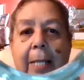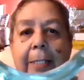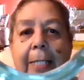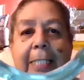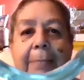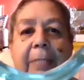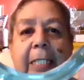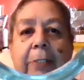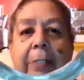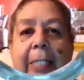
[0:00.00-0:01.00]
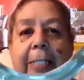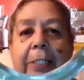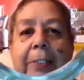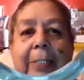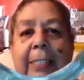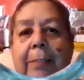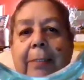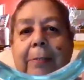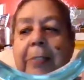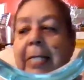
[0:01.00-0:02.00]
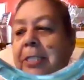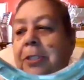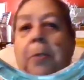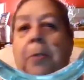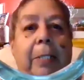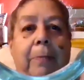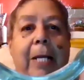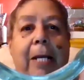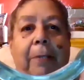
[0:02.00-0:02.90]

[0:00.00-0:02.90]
doesn't mean you just throw it around,